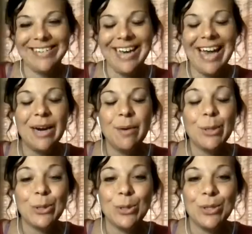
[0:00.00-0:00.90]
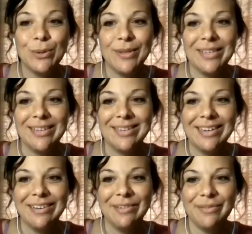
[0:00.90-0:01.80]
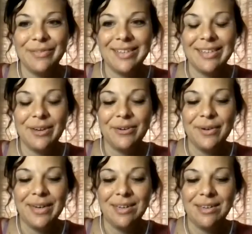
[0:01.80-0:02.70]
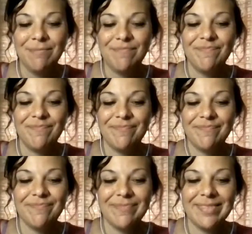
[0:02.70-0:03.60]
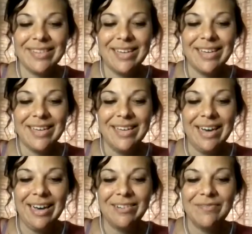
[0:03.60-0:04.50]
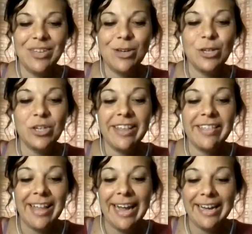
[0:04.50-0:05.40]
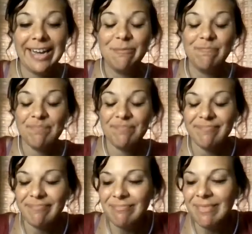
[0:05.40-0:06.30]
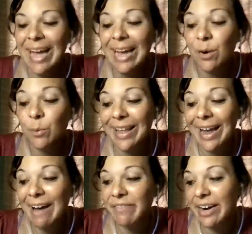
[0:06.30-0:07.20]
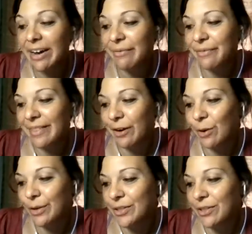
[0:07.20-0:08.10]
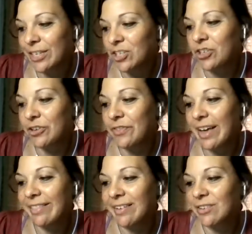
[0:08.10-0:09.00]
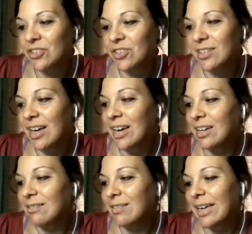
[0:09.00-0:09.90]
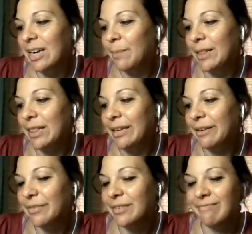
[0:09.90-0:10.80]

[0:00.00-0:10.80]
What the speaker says: Animals are so sensitive. So, yeah, usually they like it. And when they have enough, they'll also let you know that they'll just kind of get up and leave.